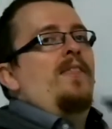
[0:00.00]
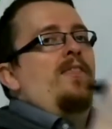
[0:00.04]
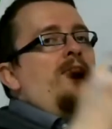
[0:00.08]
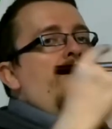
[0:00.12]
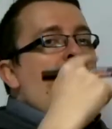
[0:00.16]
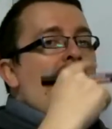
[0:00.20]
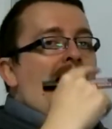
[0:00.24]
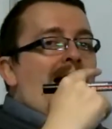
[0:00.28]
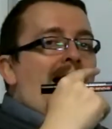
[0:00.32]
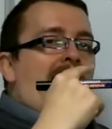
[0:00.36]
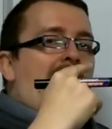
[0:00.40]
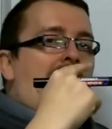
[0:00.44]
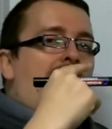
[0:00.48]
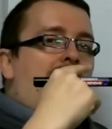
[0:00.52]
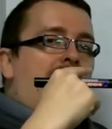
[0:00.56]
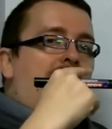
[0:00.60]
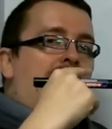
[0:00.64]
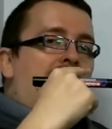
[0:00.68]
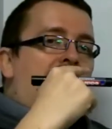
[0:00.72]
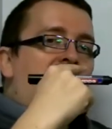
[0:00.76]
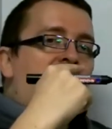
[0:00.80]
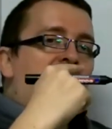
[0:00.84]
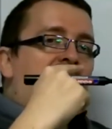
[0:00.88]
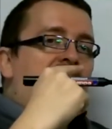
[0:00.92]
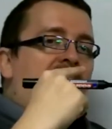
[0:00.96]
than
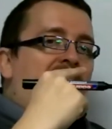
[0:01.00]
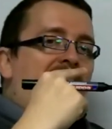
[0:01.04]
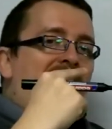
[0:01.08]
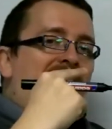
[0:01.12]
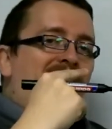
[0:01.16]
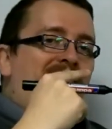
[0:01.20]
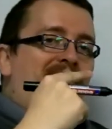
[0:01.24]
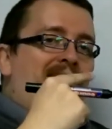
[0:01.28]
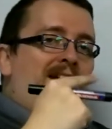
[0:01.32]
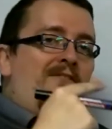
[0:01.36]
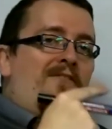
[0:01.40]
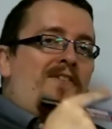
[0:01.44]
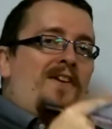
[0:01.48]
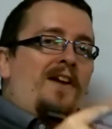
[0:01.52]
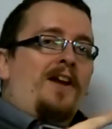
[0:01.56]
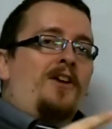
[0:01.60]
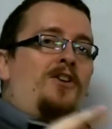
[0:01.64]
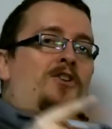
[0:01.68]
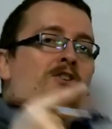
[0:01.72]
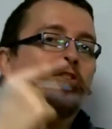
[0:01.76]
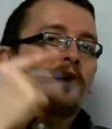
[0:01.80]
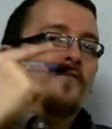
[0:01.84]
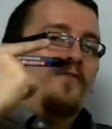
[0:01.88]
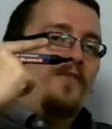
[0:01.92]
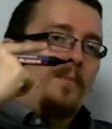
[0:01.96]
the standard
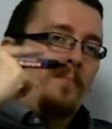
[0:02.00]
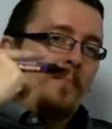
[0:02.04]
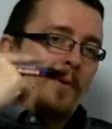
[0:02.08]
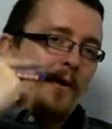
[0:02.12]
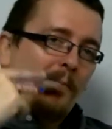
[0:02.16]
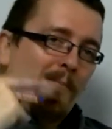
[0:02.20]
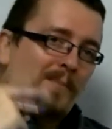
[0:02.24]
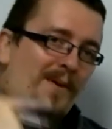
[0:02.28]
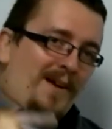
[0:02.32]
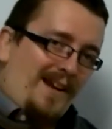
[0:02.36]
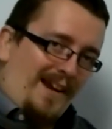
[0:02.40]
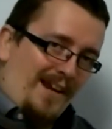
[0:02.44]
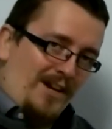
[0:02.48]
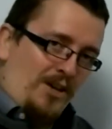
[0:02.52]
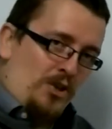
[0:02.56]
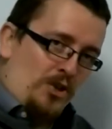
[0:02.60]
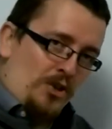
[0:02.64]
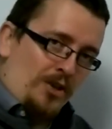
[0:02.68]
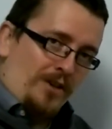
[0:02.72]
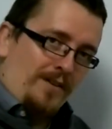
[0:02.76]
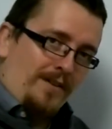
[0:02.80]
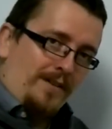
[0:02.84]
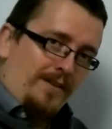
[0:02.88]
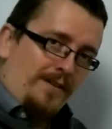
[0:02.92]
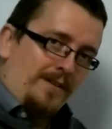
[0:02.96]
deviation of the
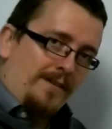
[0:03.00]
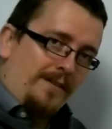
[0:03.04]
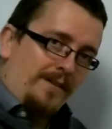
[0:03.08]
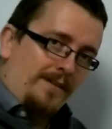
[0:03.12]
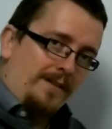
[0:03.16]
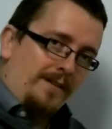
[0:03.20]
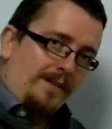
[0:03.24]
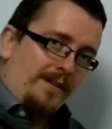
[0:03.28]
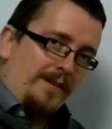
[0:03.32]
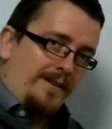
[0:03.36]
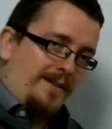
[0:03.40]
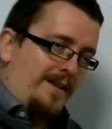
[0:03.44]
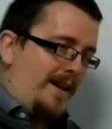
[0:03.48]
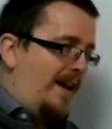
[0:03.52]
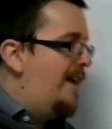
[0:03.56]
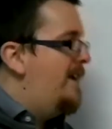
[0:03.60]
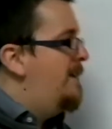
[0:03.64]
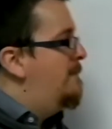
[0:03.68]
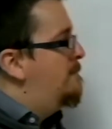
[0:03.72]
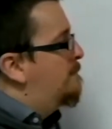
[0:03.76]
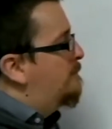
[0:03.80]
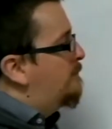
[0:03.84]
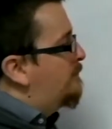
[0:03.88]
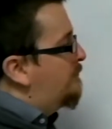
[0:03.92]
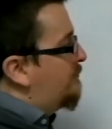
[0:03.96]
population.
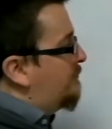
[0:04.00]
Okay?